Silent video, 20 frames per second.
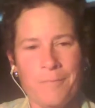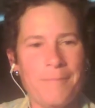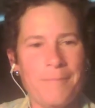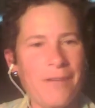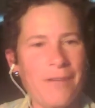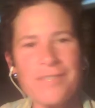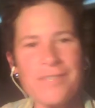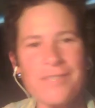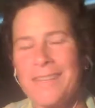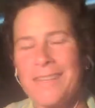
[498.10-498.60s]

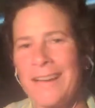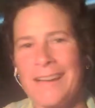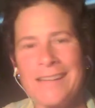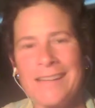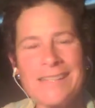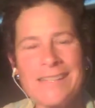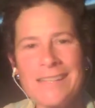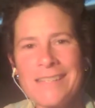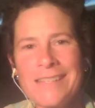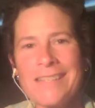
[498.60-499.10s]
bouncing
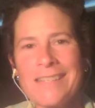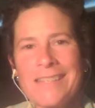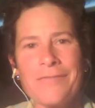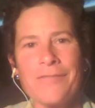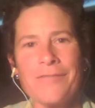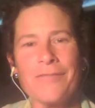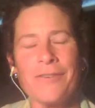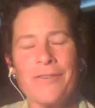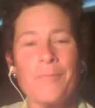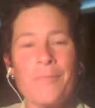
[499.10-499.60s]
ideas
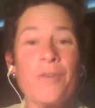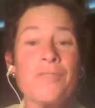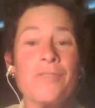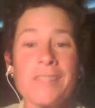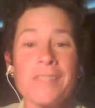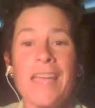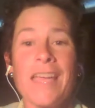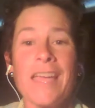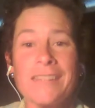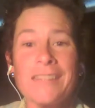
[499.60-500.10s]
off of her.
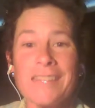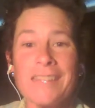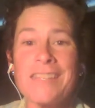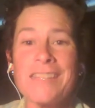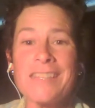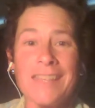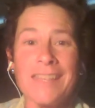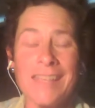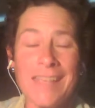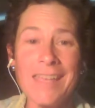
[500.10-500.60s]
Mostly, I
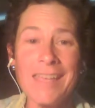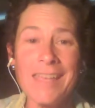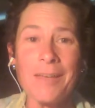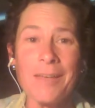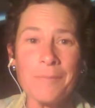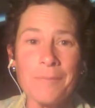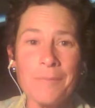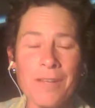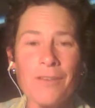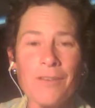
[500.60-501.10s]
listen to
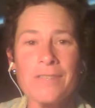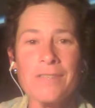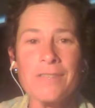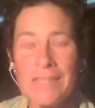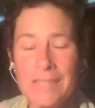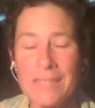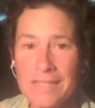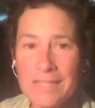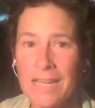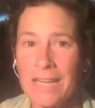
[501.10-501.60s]
him, as
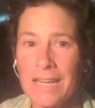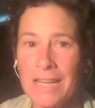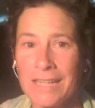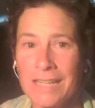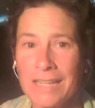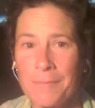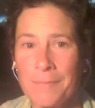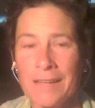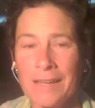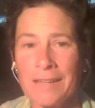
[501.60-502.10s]
he's
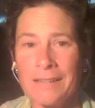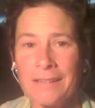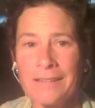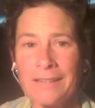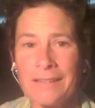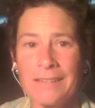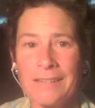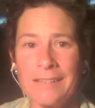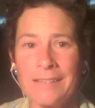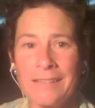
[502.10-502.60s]
talking about
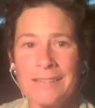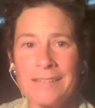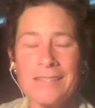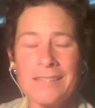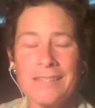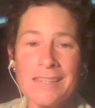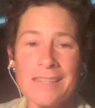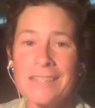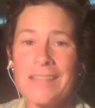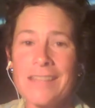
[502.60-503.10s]

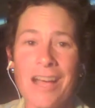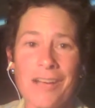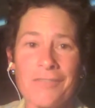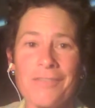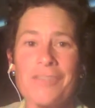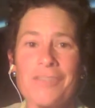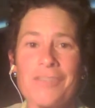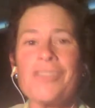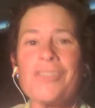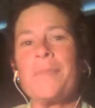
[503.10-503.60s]
his
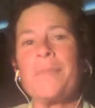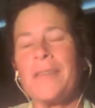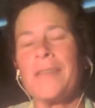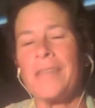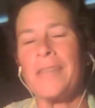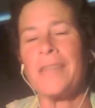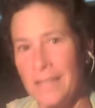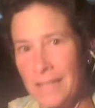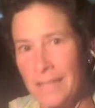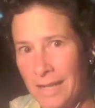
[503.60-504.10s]
coffee shop and
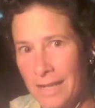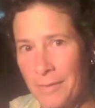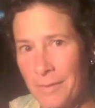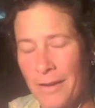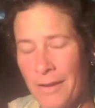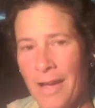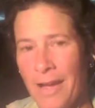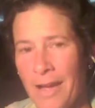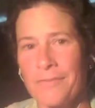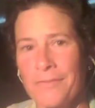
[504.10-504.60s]
getting it
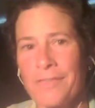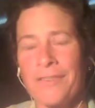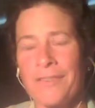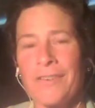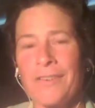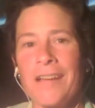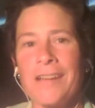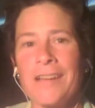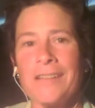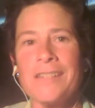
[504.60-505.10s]
off the
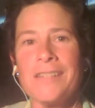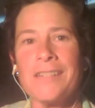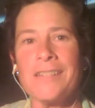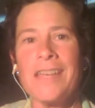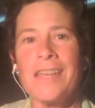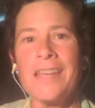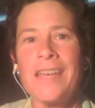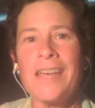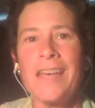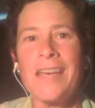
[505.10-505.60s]
ground.
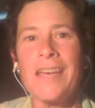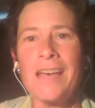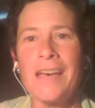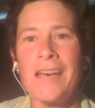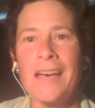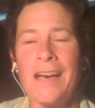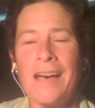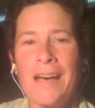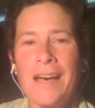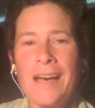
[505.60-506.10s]

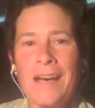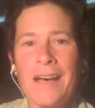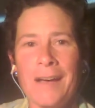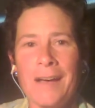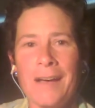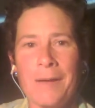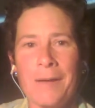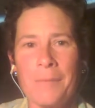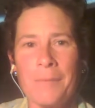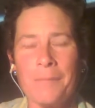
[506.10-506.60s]

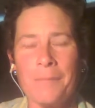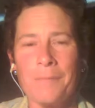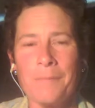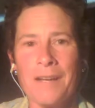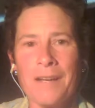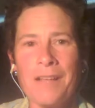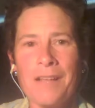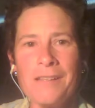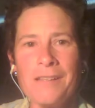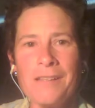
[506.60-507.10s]

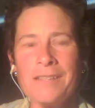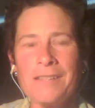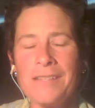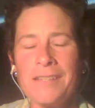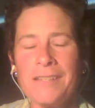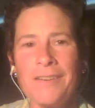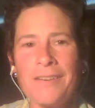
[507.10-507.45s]
But I'll